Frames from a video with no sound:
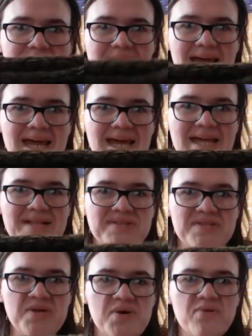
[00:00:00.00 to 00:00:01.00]
and
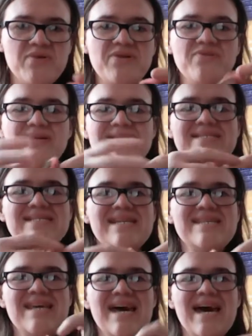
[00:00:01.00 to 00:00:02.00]
so you can see
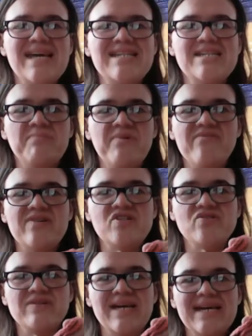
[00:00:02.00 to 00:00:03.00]
that I did a
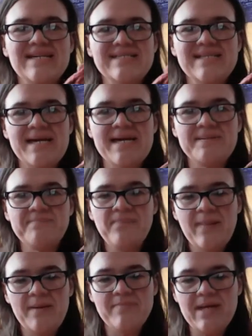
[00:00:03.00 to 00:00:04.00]
provisional cast on
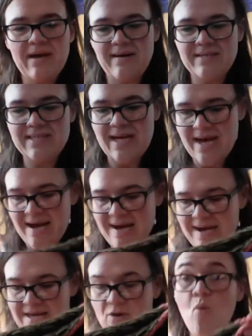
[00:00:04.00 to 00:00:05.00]
because
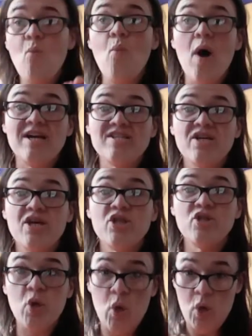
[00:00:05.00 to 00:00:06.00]
I want
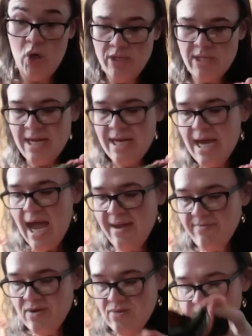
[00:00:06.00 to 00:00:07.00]
the hood.
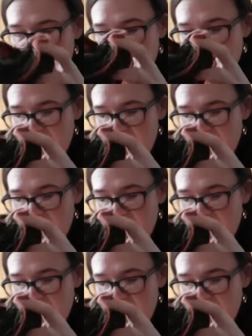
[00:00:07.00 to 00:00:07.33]
I'm using